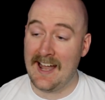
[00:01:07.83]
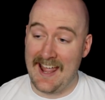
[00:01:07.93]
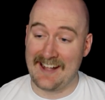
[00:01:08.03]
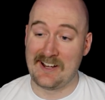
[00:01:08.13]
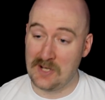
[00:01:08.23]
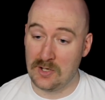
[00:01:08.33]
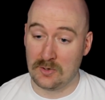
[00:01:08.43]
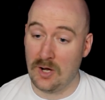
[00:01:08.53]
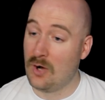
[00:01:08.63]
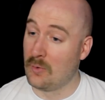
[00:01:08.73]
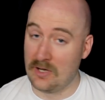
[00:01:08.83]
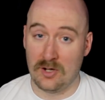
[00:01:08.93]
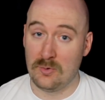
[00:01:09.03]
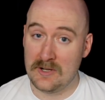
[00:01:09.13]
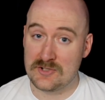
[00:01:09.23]
And I know we
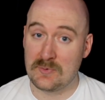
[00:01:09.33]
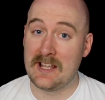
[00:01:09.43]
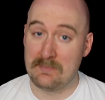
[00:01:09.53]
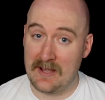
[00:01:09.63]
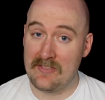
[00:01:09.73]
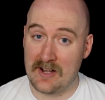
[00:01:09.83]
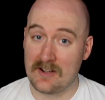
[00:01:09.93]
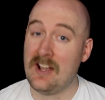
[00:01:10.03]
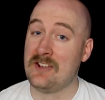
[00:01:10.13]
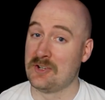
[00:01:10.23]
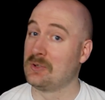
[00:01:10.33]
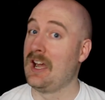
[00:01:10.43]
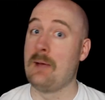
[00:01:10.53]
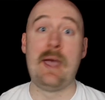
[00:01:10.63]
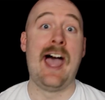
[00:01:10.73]
all wish we had been there to
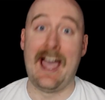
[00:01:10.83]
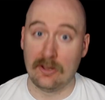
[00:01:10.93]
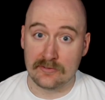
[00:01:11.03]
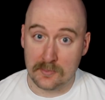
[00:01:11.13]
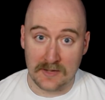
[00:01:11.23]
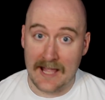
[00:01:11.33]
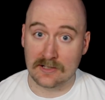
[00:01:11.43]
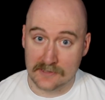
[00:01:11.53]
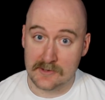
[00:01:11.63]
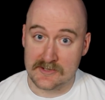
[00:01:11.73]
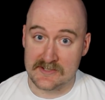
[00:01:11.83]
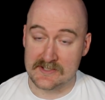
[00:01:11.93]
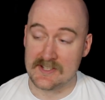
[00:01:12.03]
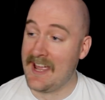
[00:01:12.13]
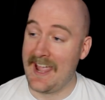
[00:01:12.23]
grab Alpha Black
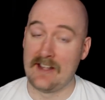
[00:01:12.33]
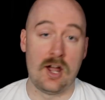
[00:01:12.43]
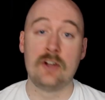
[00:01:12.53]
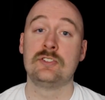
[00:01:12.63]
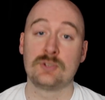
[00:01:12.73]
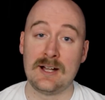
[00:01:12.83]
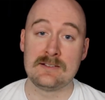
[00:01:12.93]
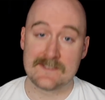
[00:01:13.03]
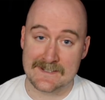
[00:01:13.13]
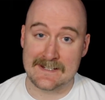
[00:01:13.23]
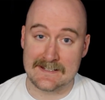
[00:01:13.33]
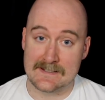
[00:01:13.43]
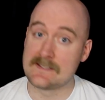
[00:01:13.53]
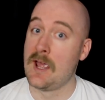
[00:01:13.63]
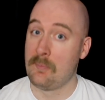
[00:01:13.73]
Lotuses and Underground
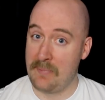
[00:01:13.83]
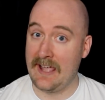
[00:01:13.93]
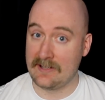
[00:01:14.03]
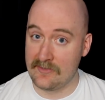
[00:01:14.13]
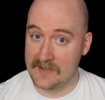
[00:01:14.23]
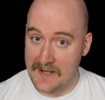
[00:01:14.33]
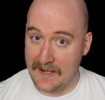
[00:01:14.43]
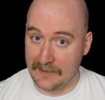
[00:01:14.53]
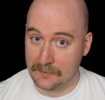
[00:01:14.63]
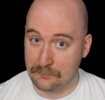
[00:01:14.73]
Seas back in the day.